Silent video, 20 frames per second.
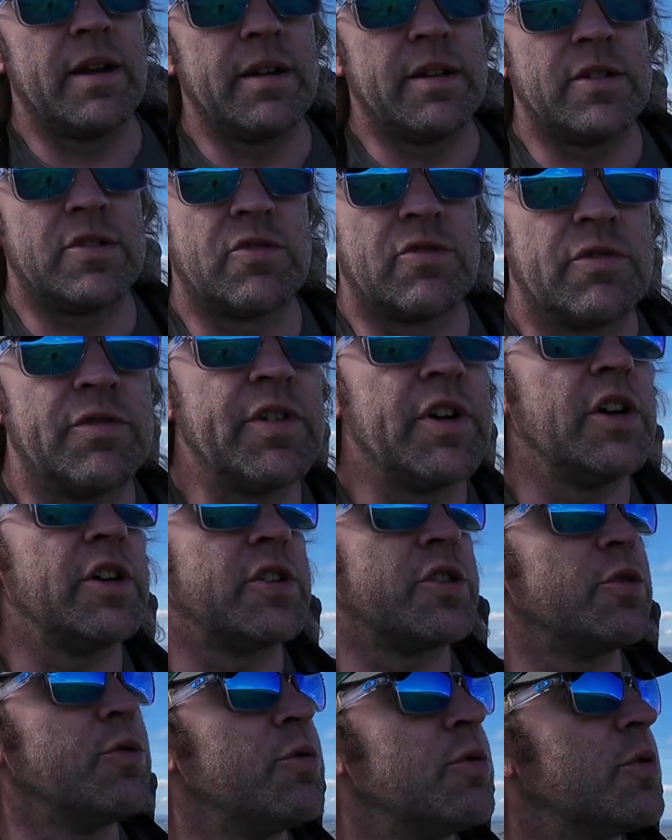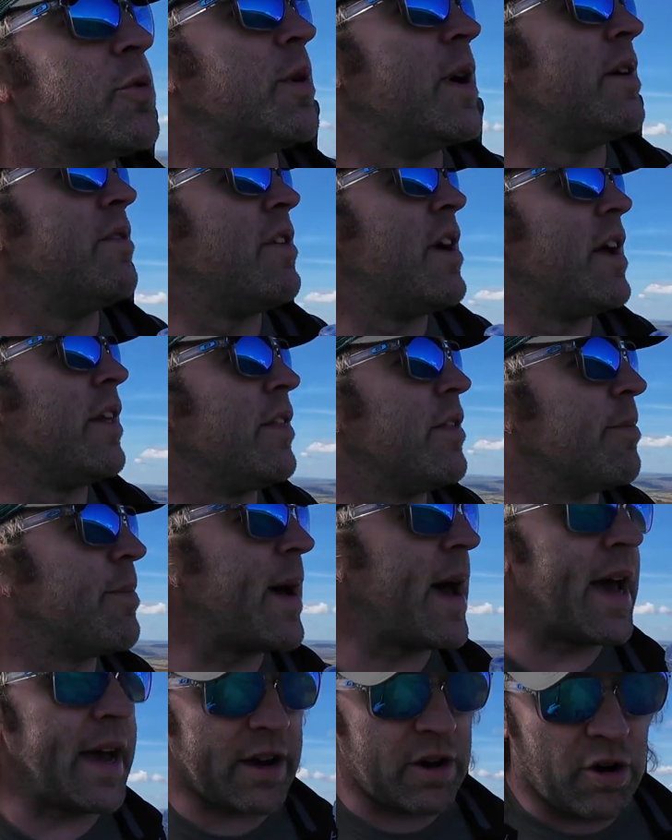traverse all the way around the
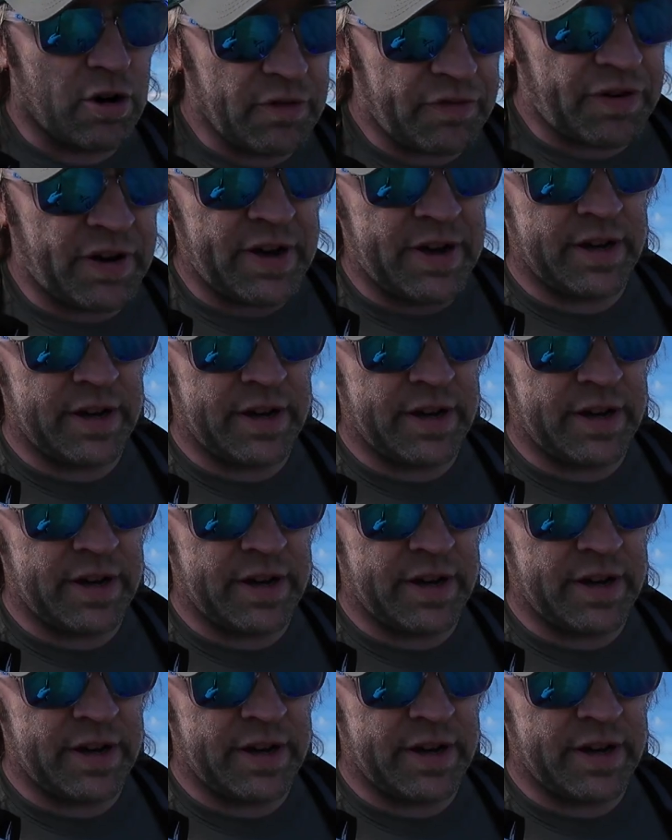back of